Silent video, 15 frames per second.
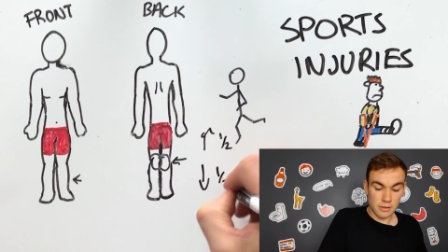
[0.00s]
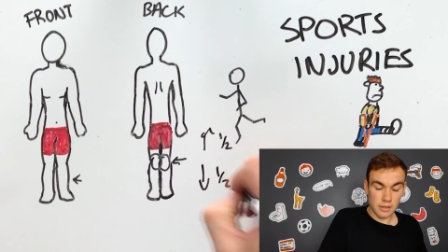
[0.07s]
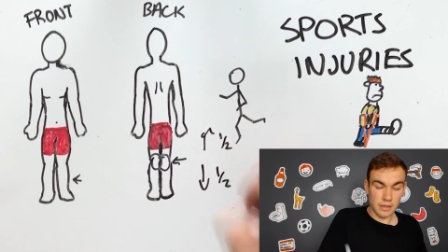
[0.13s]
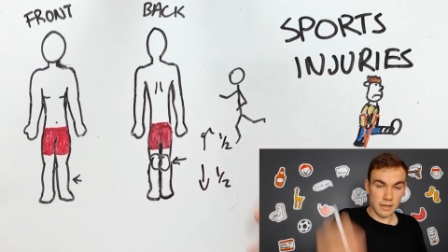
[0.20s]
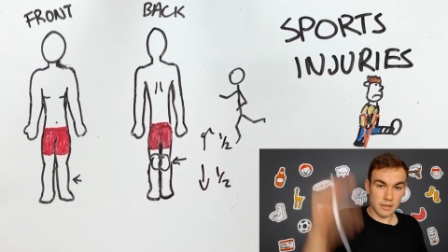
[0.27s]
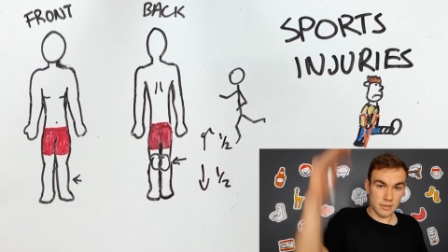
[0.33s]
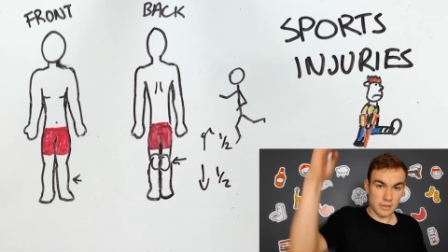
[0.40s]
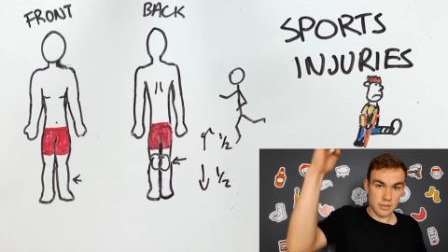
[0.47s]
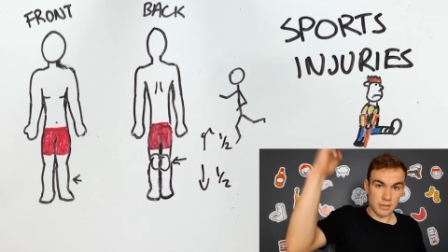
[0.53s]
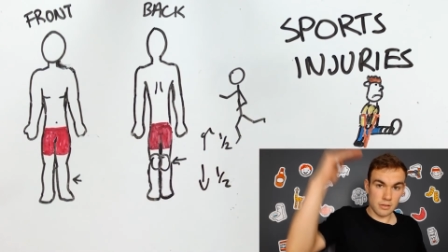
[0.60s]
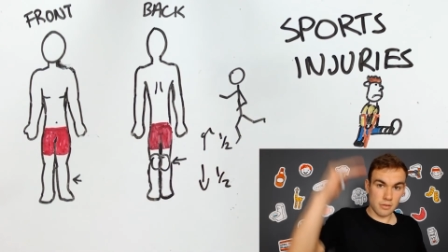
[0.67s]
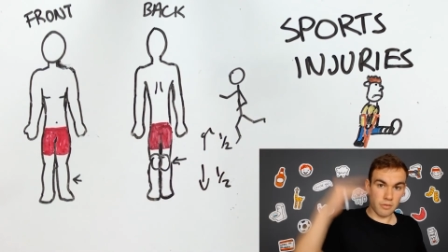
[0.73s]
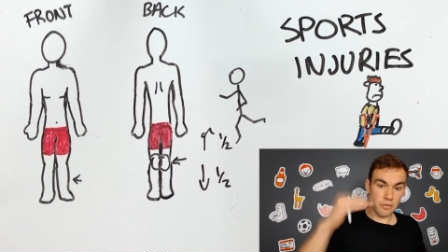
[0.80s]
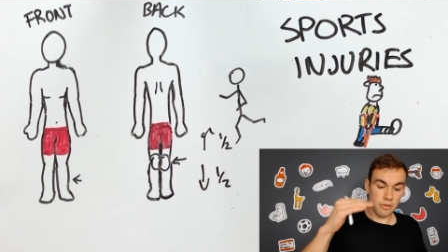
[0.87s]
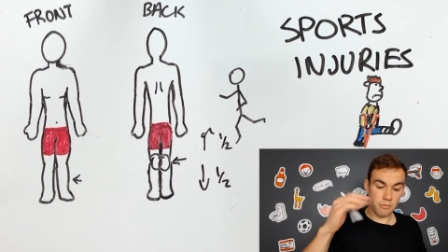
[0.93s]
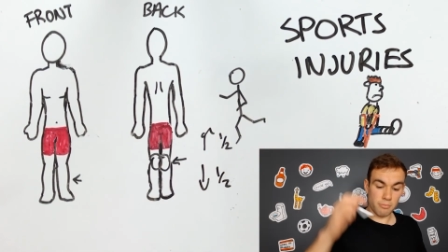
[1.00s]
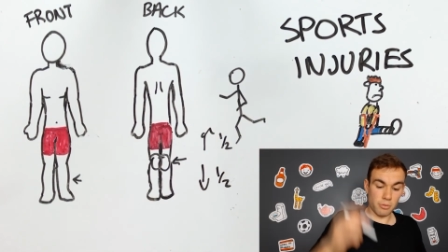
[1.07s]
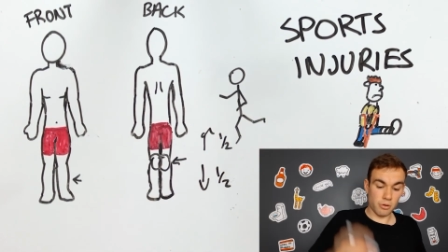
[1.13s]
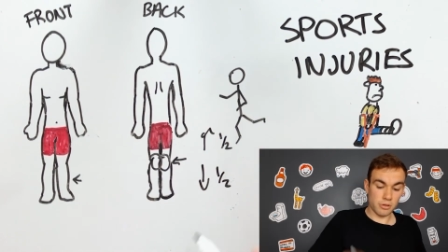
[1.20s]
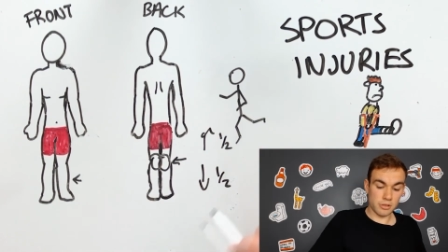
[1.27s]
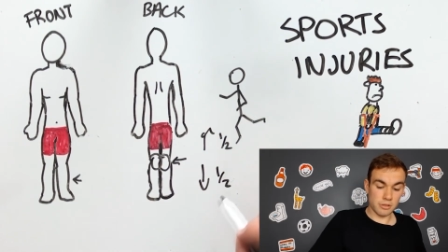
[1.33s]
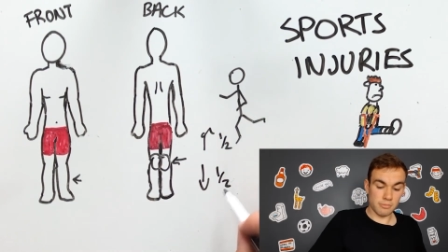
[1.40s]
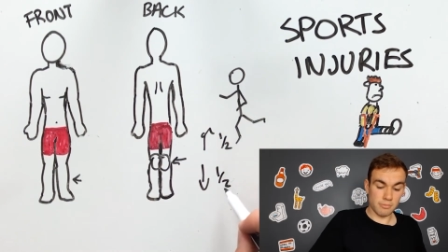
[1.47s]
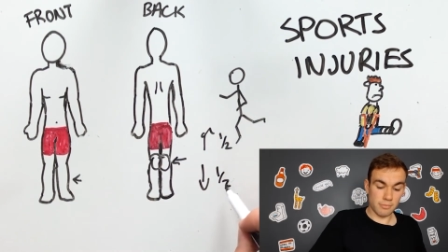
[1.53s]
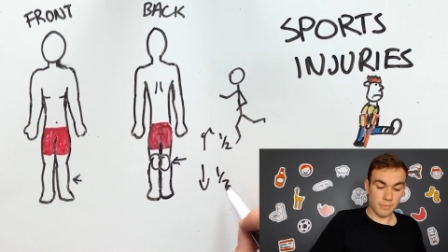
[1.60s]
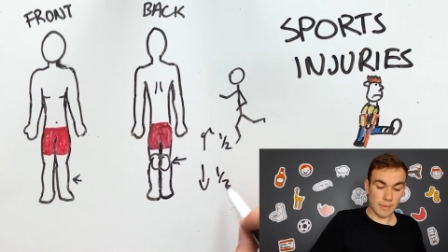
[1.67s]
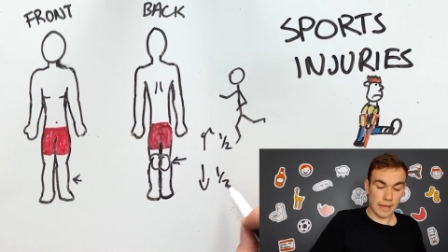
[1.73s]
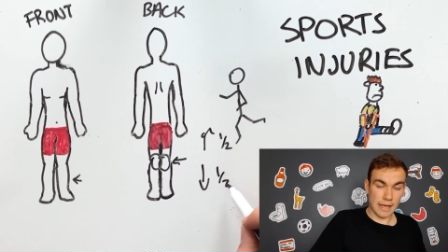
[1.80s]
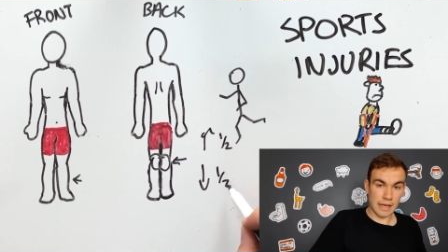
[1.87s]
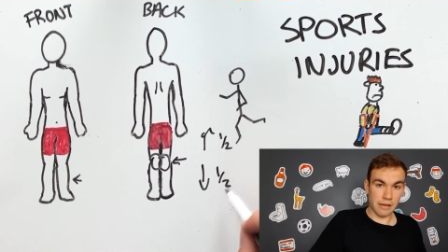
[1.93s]
is the bottom
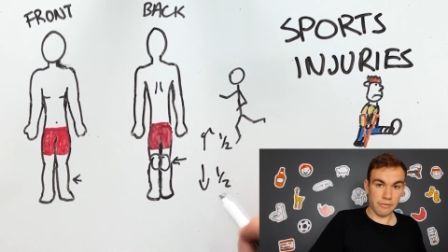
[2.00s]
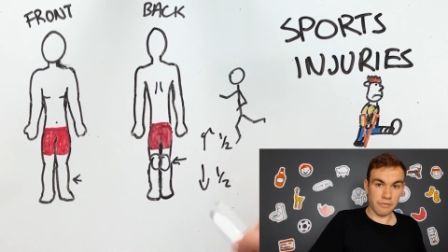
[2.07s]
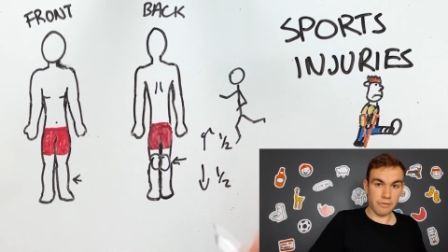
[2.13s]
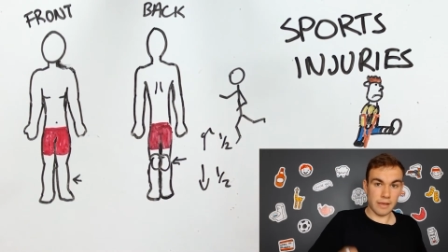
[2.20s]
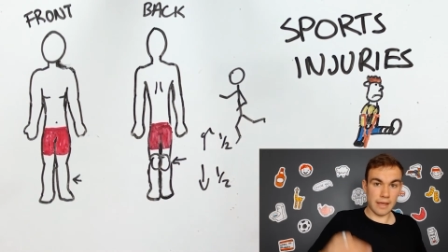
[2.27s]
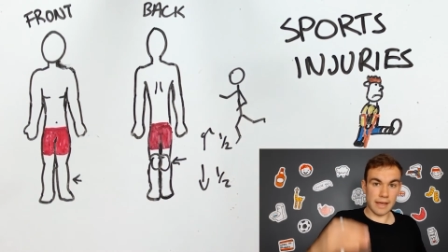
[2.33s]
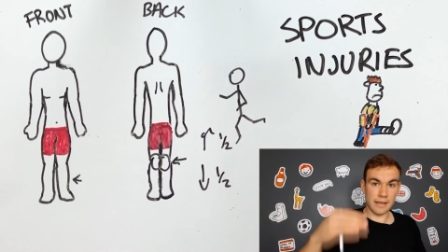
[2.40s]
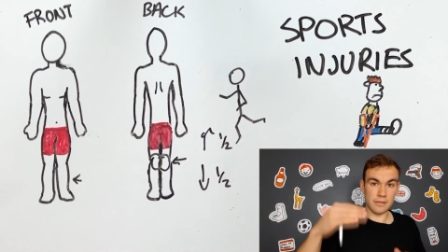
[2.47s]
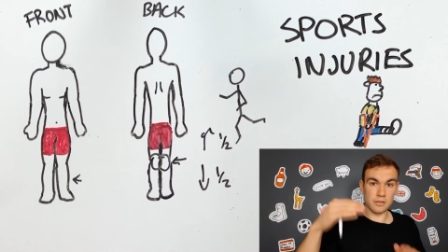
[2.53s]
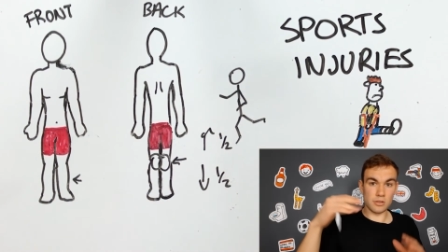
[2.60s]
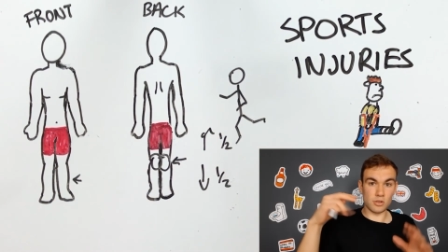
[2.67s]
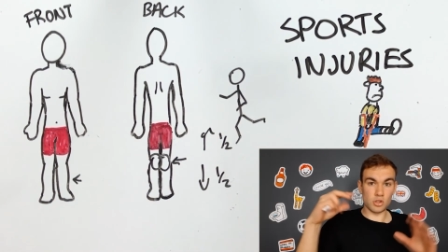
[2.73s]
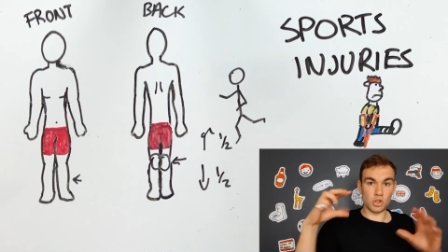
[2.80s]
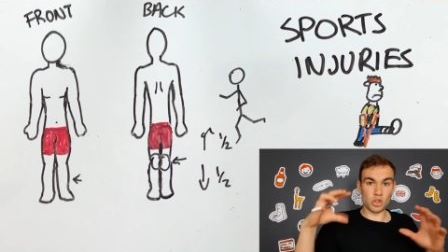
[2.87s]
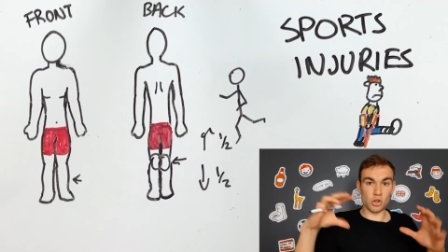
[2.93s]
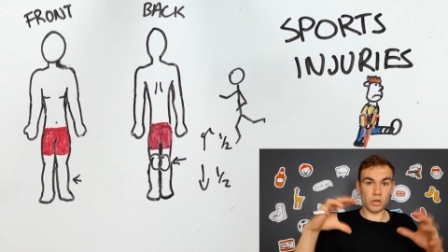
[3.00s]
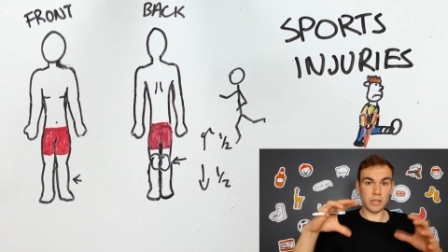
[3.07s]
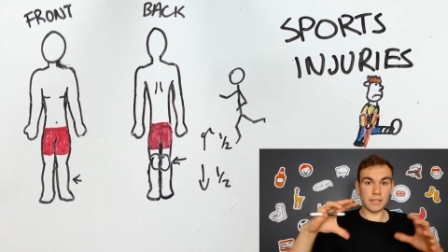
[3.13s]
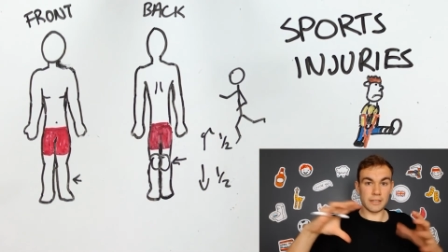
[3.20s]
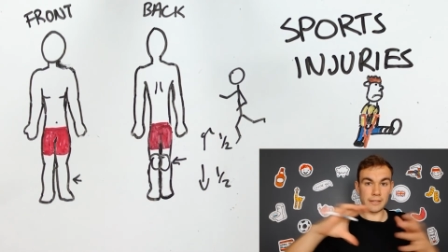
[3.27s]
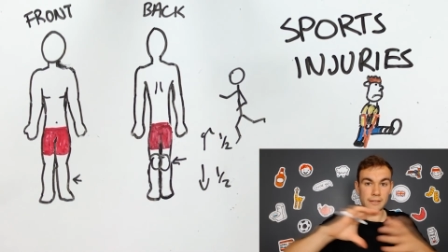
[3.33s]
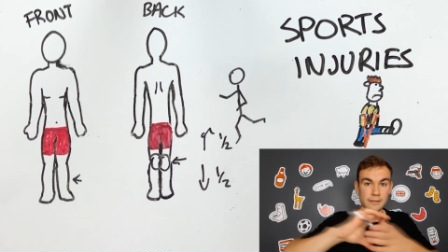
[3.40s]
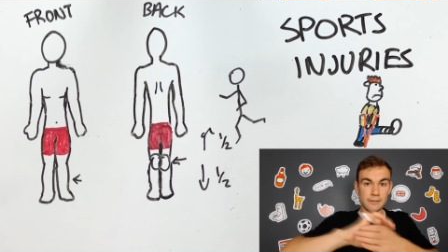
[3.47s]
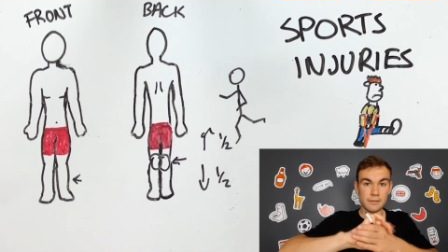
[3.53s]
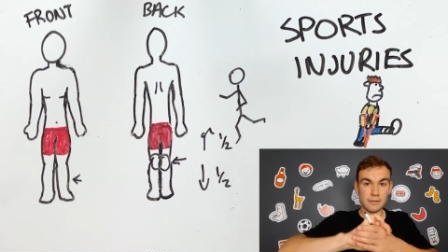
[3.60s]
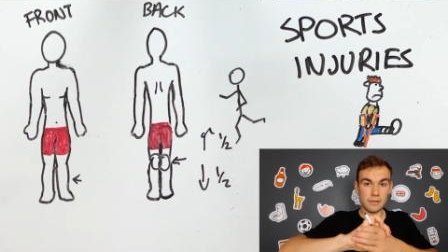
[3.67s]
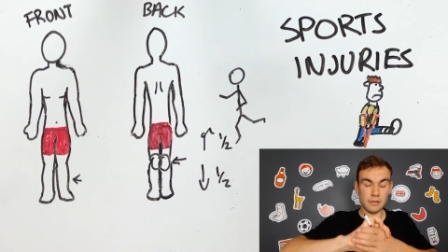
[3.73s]
half and joining